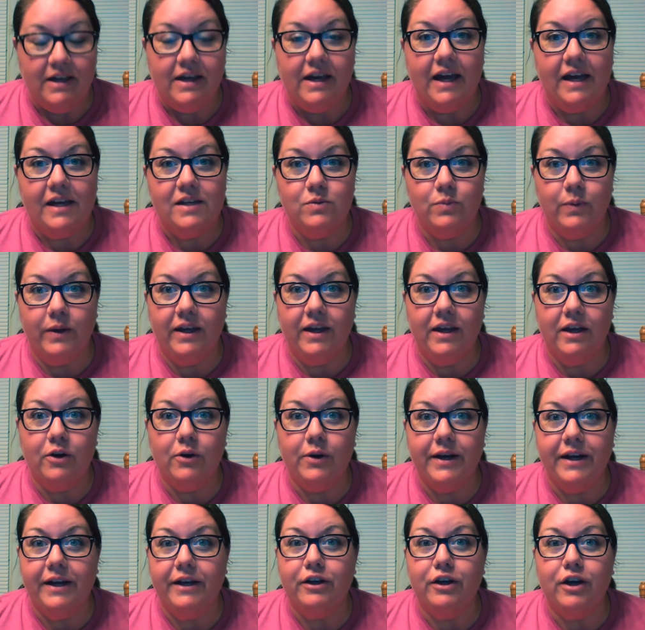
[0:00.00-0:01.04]
as we can
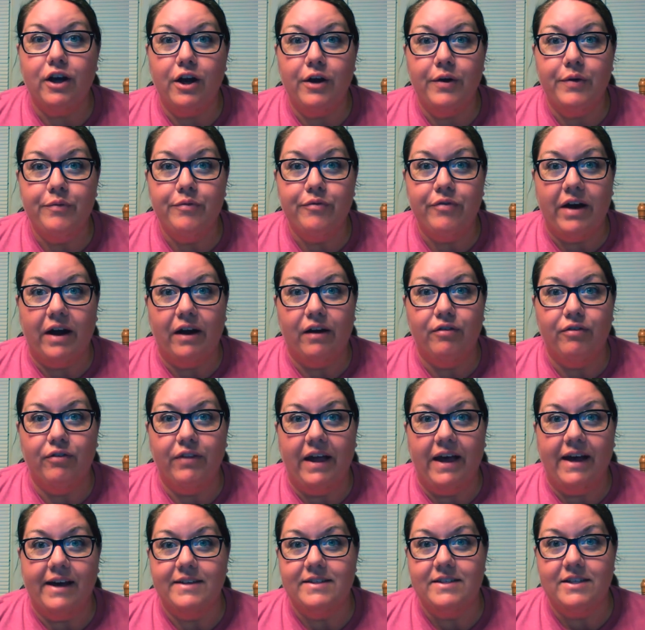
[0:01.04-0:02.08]
create our own
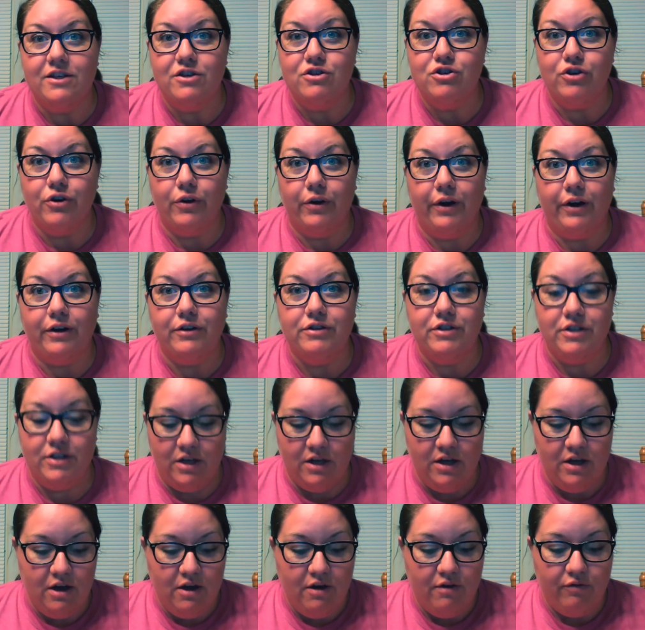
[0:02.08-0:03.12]
fireflies in jars
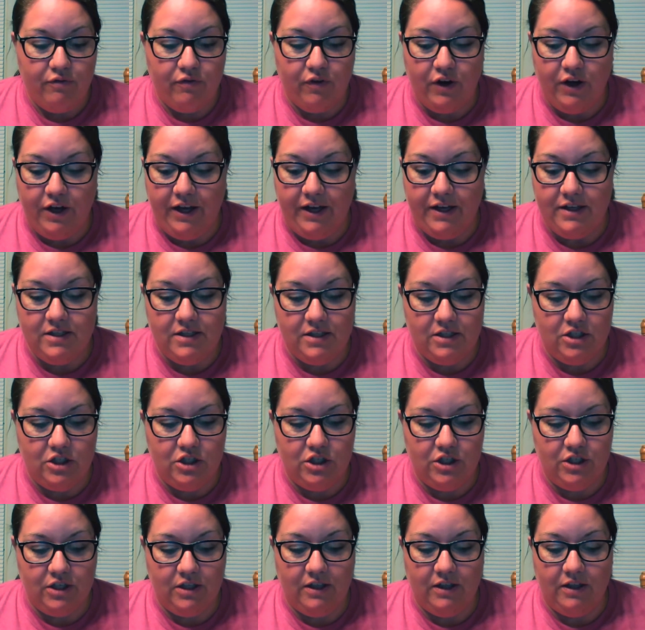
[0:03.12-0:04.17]
for us
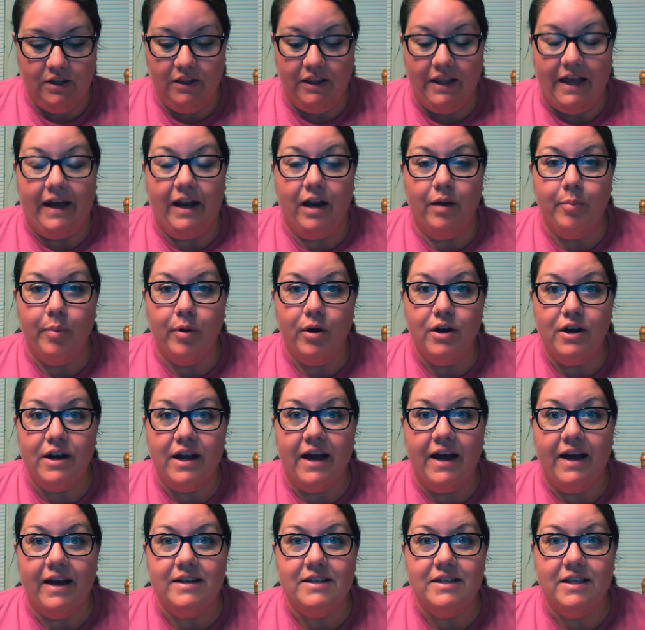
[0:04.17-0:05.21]
to light up our
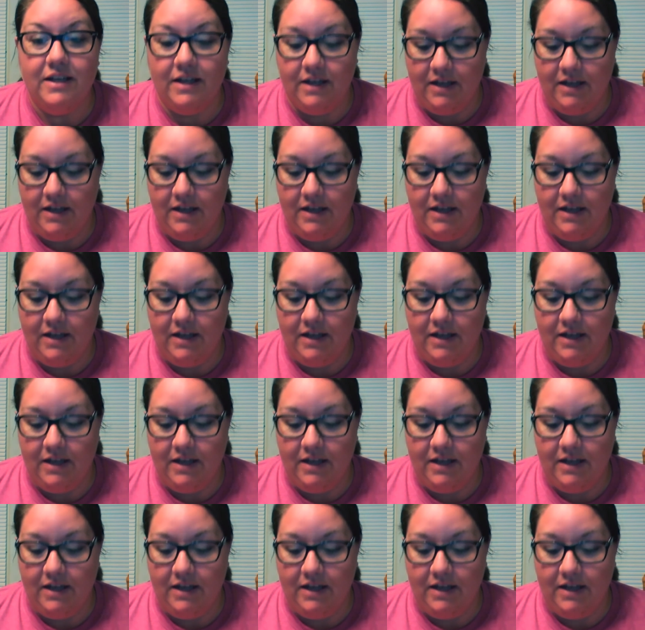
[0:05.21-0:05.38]
night.